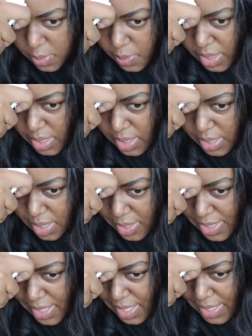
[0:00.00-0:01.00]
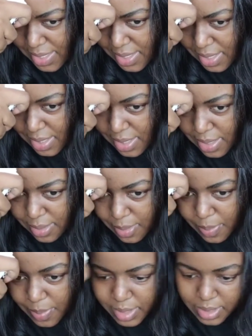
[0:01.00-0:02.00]
just pressing it down just a
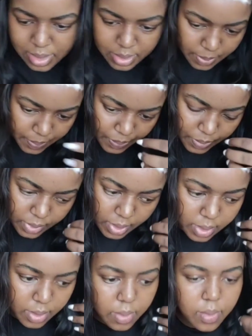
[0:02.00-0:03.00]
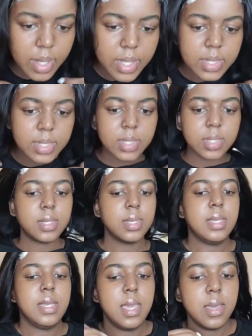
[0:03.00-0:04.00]
little bit, right?
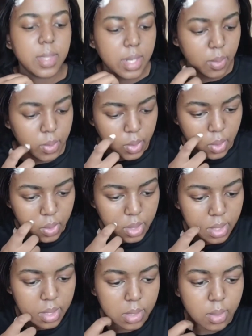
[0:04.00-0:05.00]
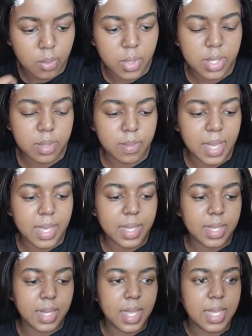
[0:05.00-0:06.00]
And then I would go in with my
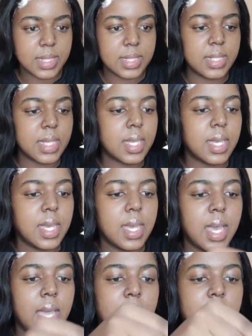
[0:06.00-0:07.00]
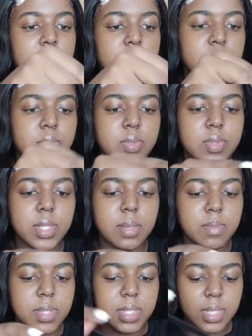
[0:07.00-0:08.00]
elastic. I like to use a
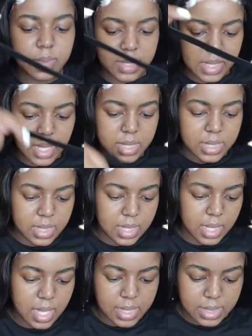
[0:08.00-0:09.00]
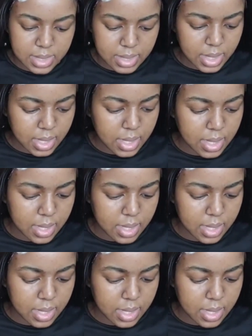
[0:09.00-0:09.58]
medium-sized elastic.